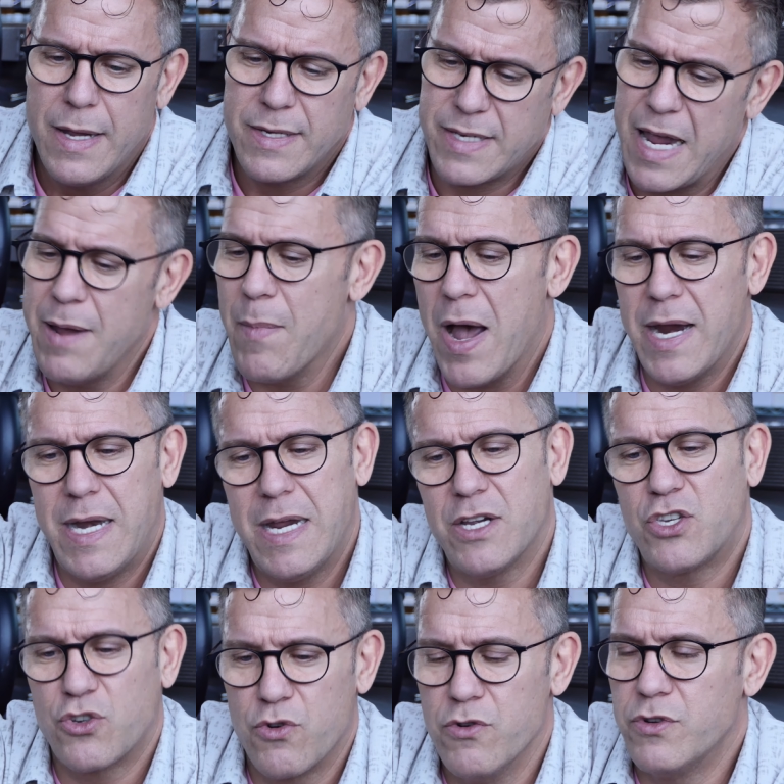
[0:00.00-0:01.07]
Same idea,
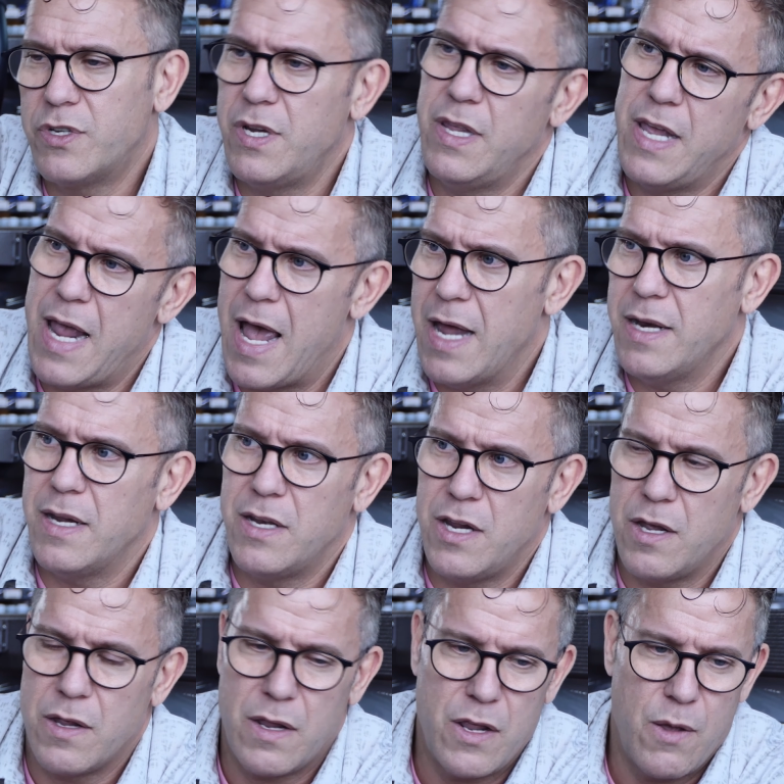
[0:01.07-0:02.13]
screws to the end and
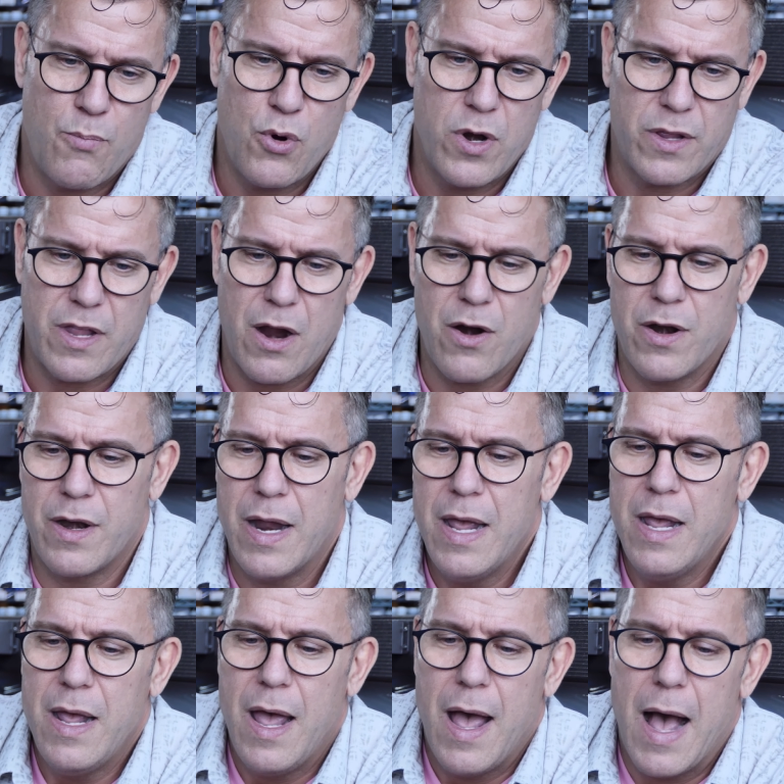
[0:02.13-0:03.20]
you, you put it there and
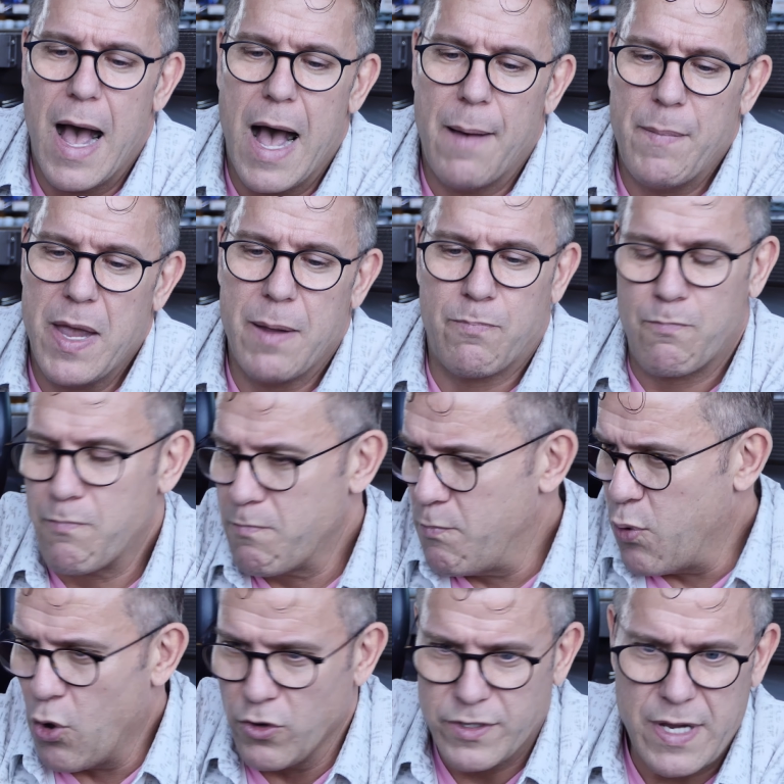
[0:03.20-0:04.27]
um, it
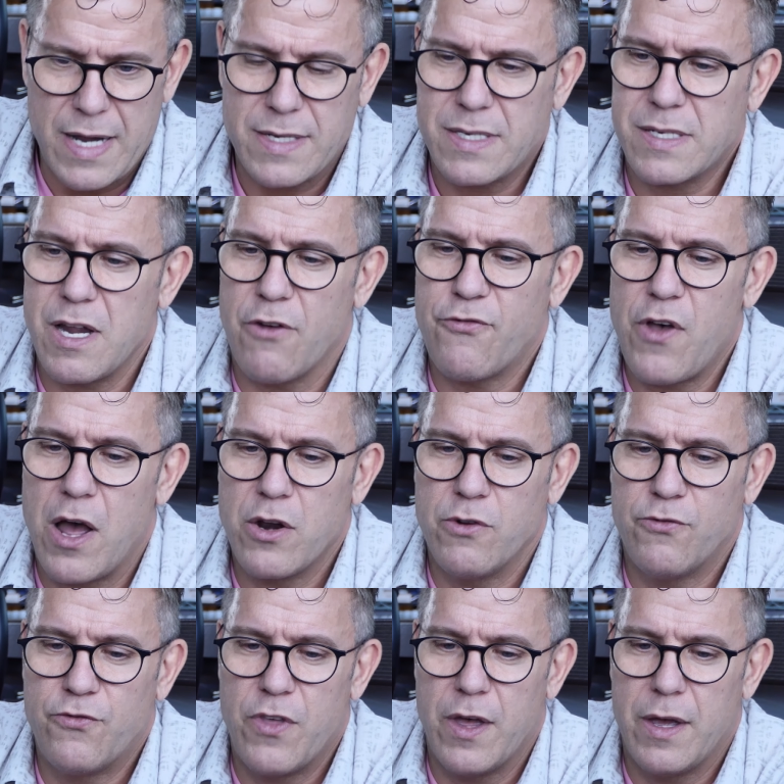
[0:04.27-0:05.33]
pulls that stuff out
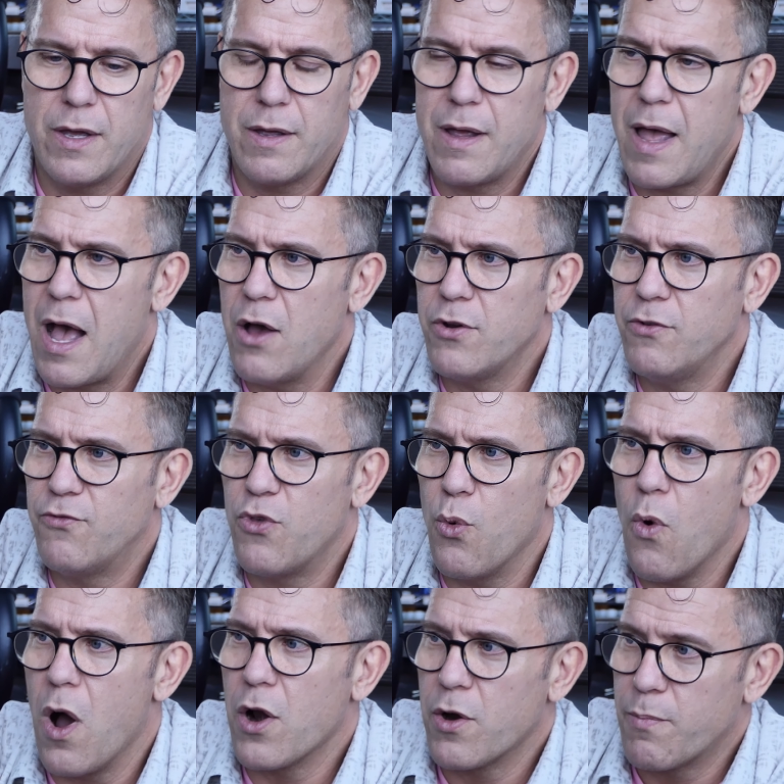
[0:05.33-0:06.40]
of the, out of the
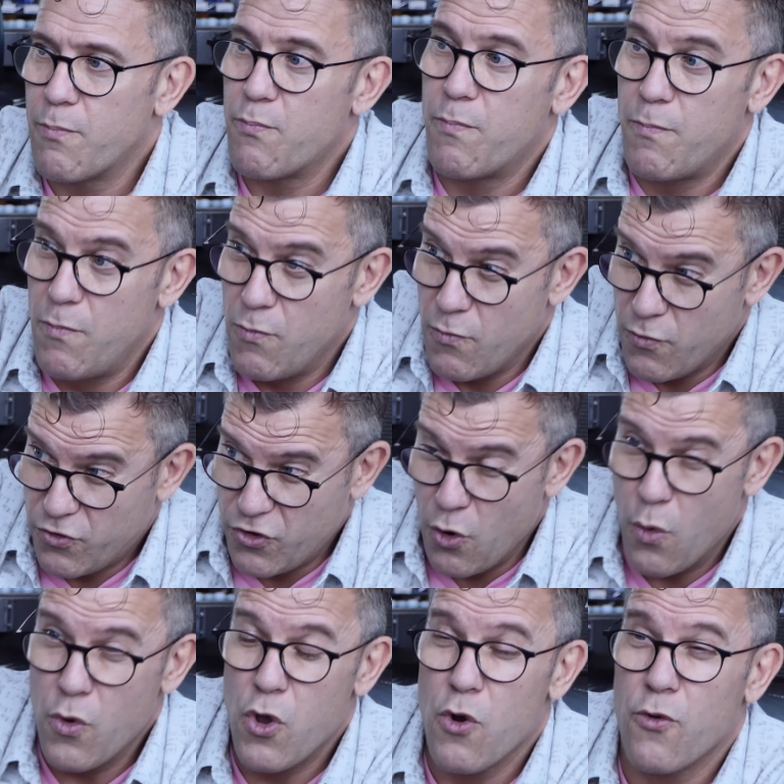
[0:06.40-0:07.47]
water
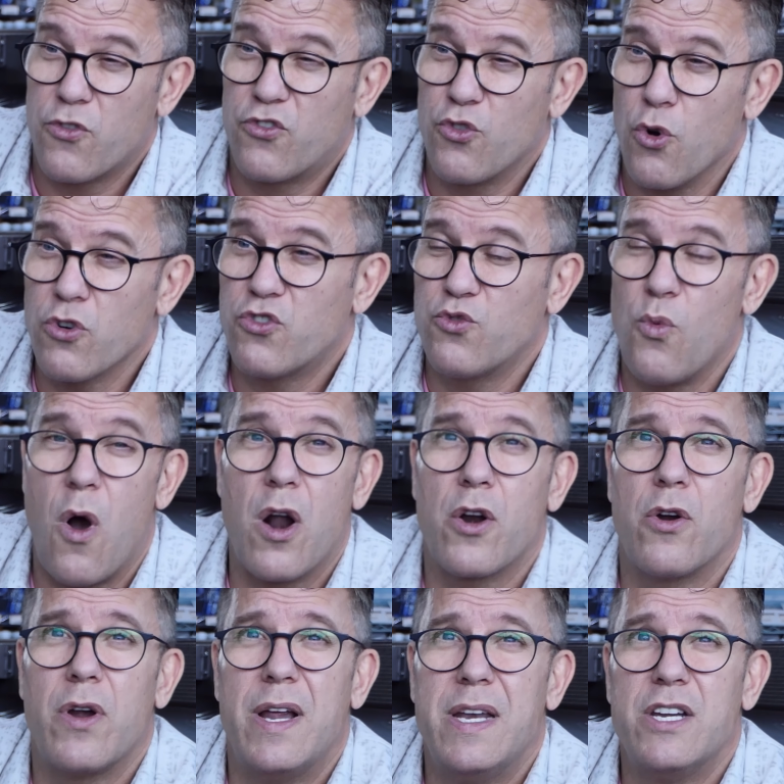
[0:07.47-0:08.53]
so your source
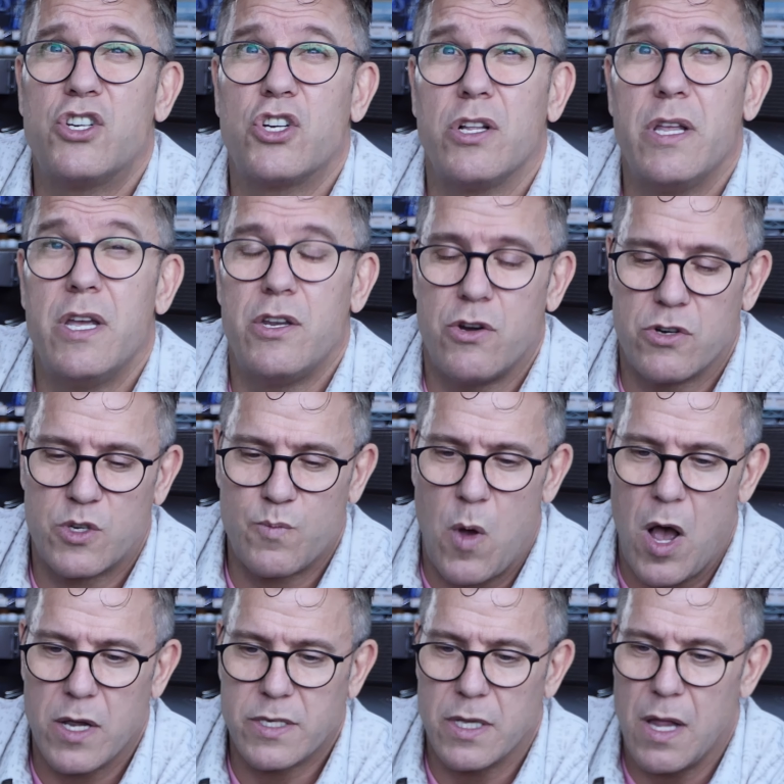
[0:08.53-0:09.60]
water initially in your
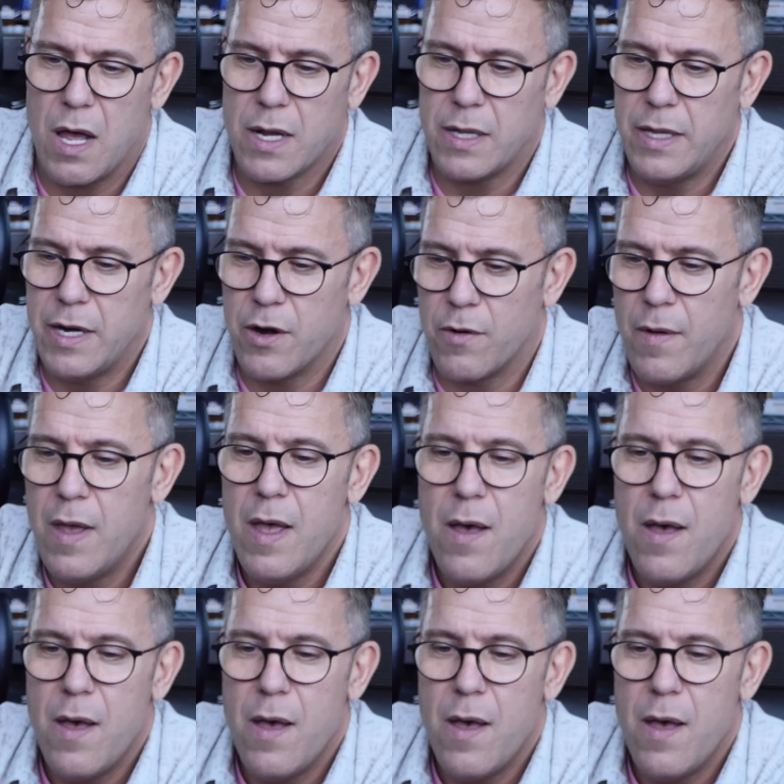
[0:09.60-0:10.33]
spa is a lot cleaner.